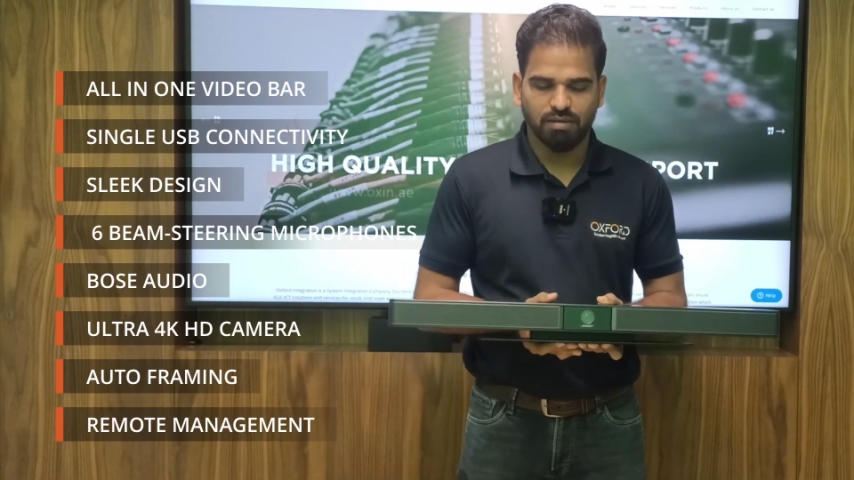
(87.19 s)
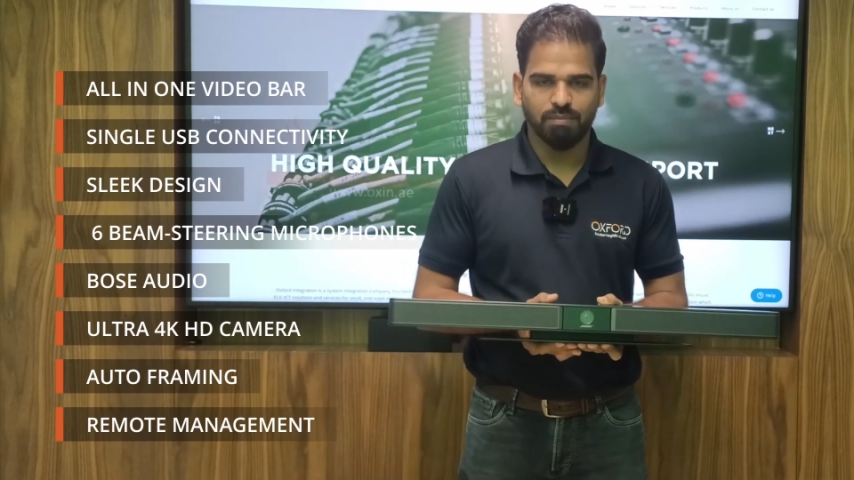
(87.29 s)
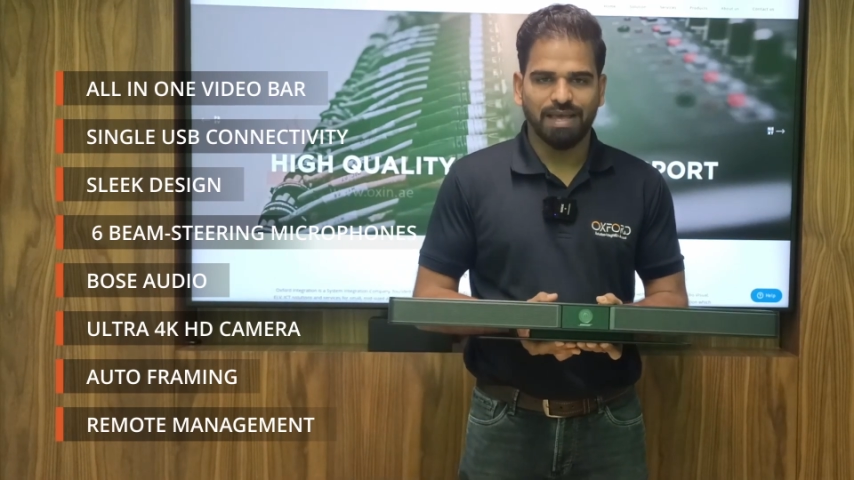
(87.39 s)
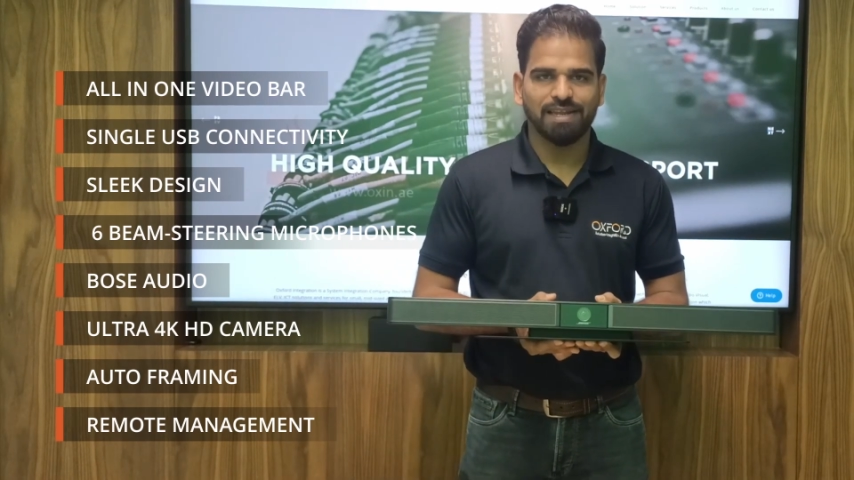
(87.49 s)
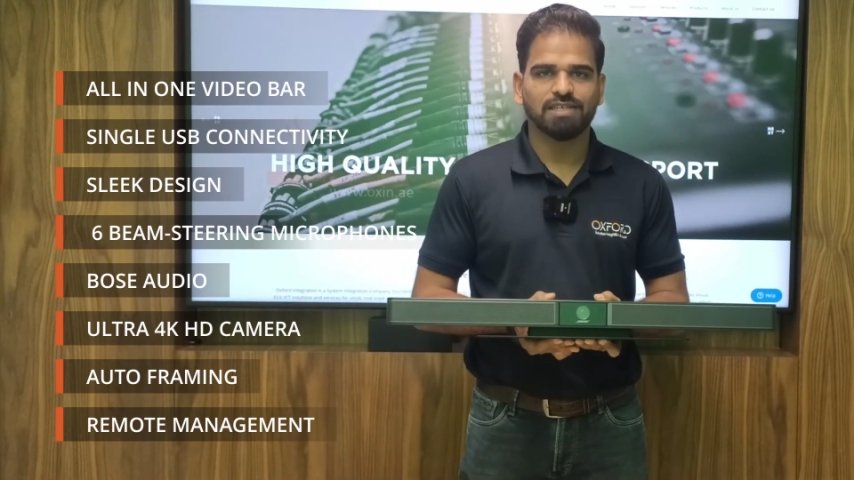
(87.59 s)

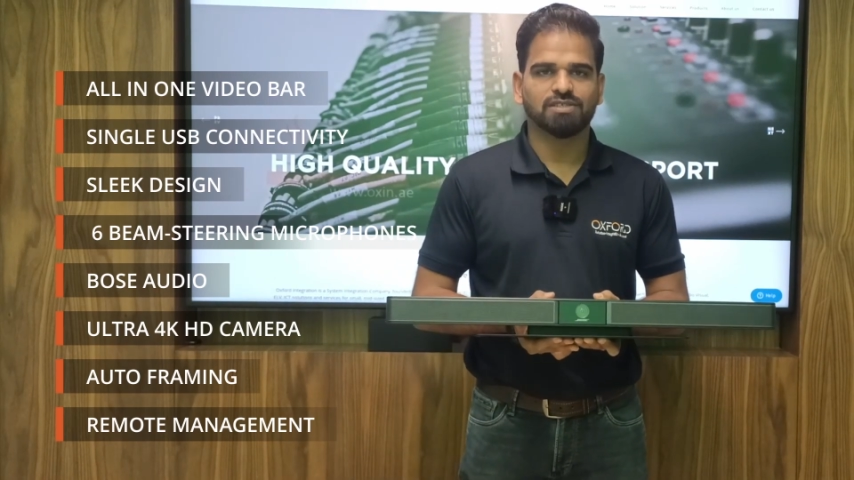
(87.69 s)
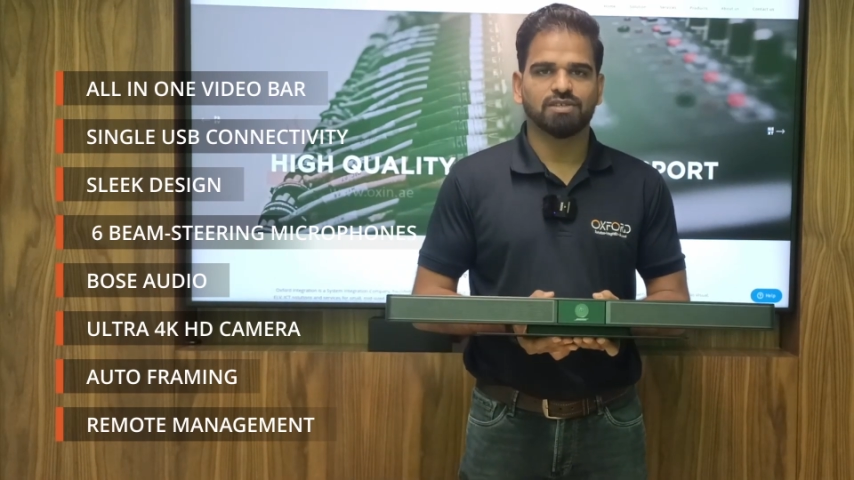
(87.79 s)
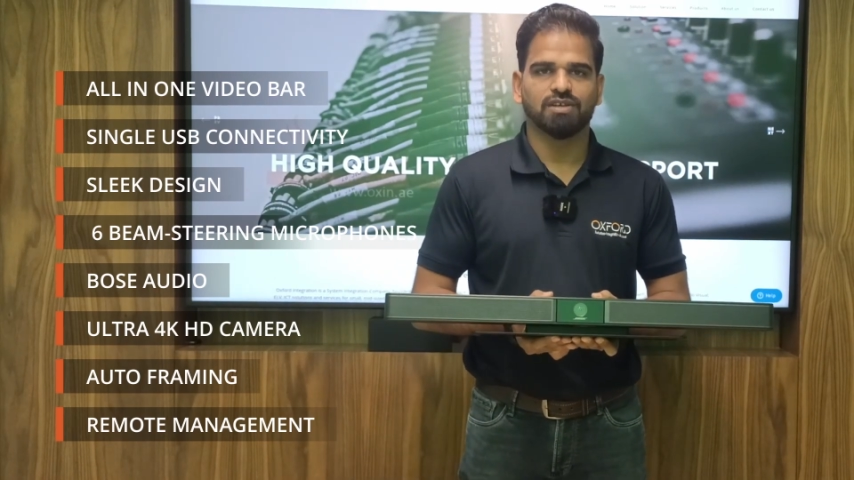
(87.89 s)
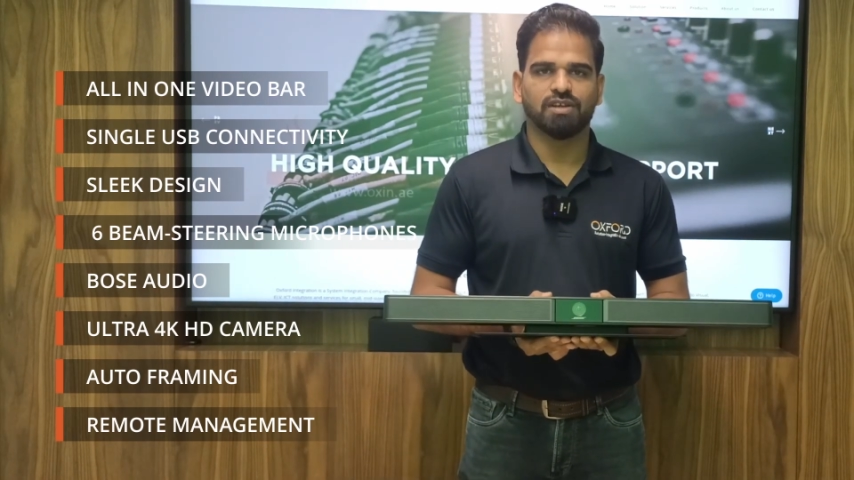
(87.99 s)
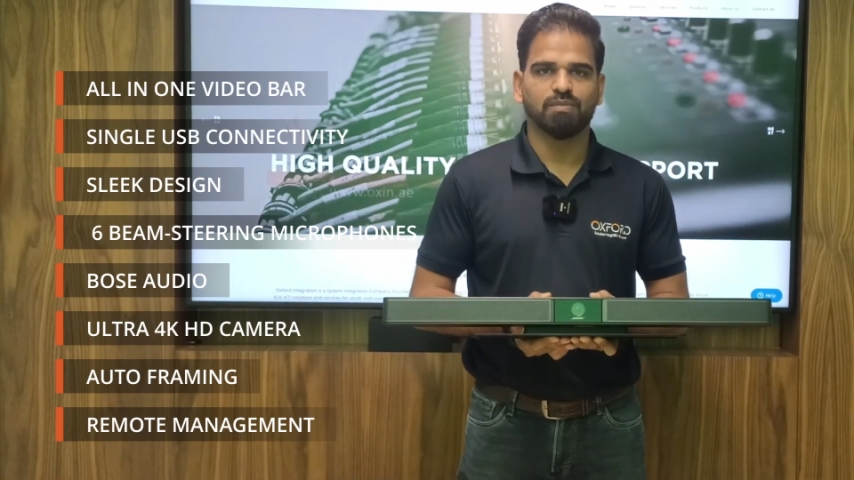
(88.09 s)
managed
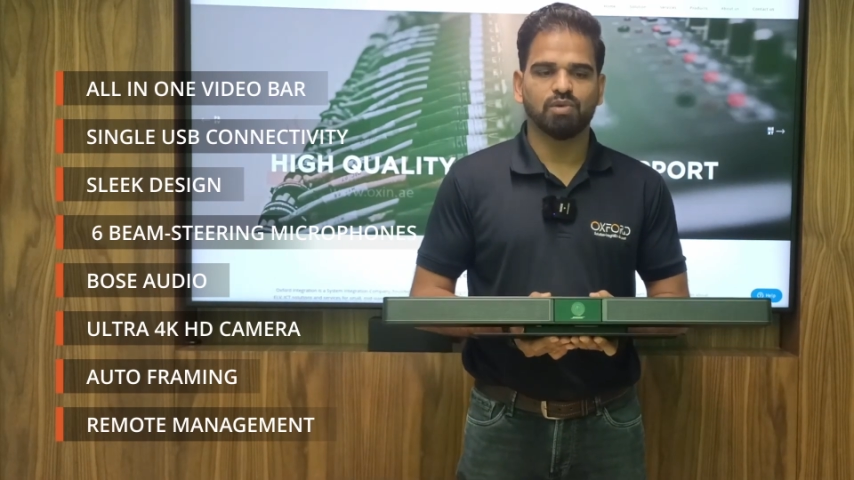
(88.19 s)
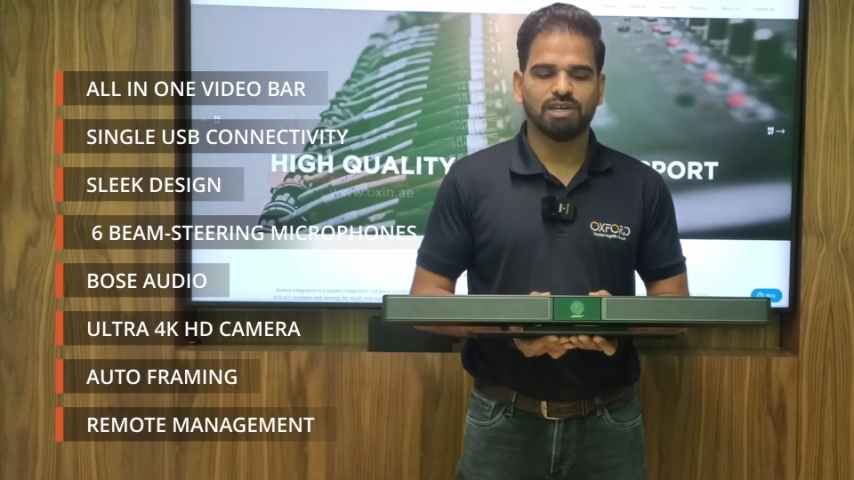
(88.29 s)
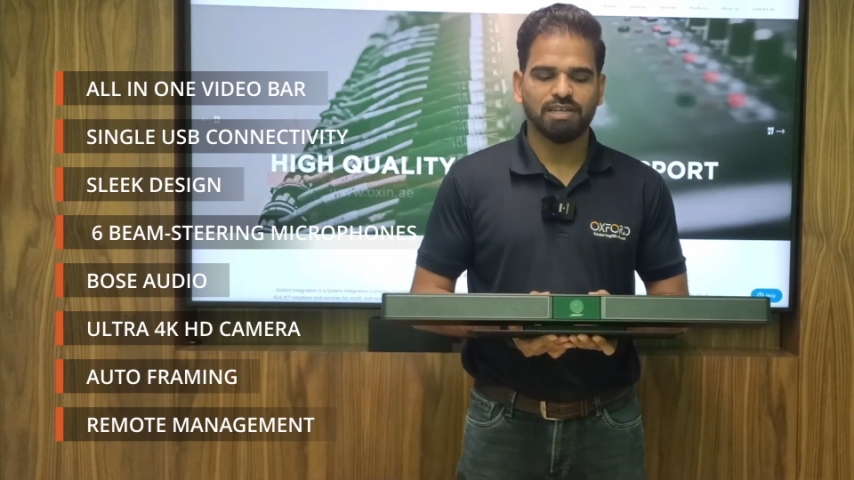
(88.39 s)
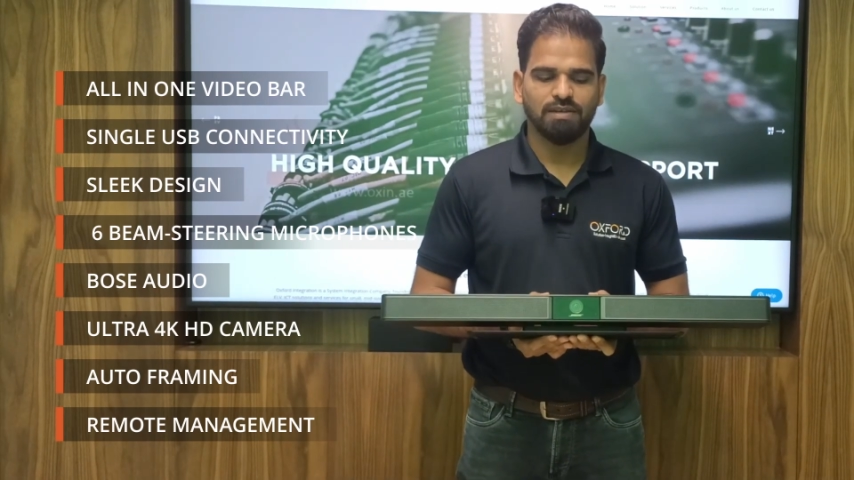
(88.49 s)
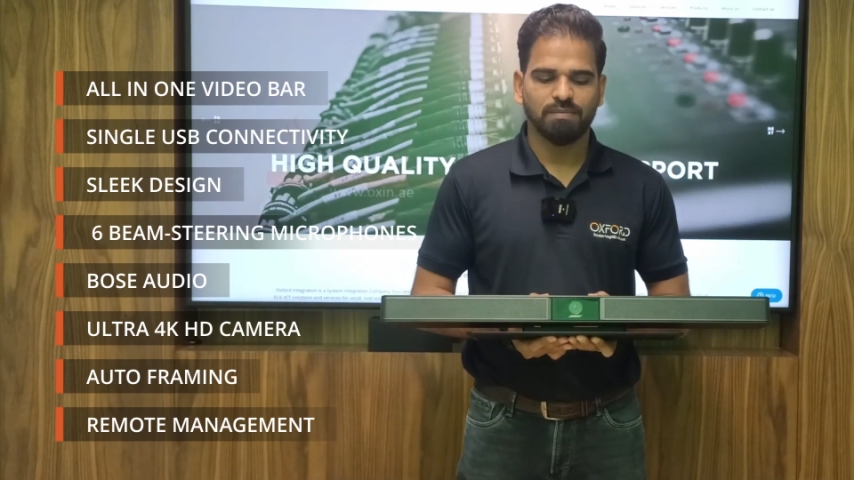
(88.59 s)

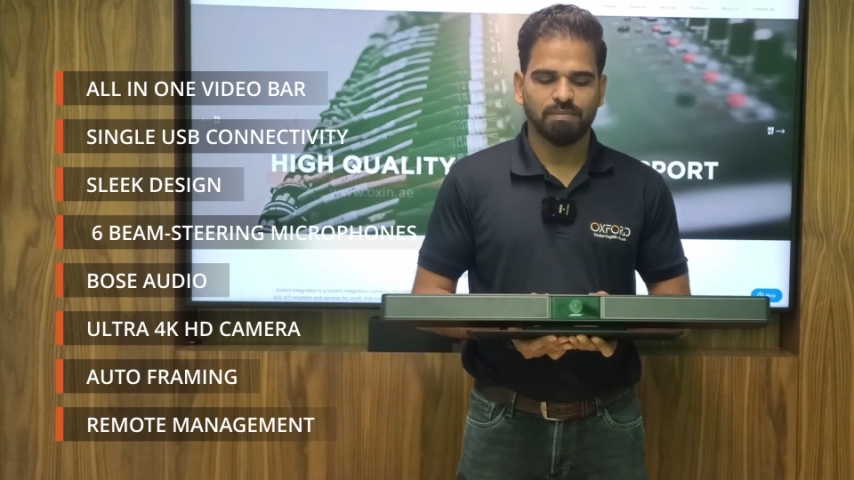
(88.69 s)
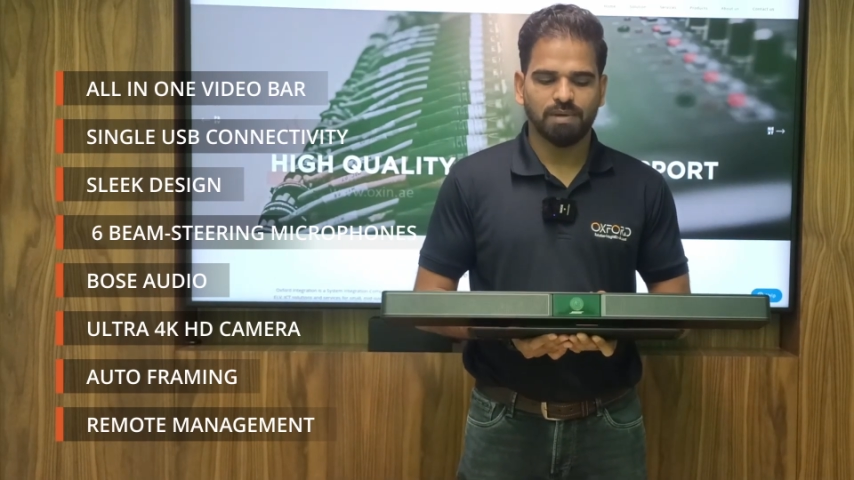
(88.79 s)
remotely,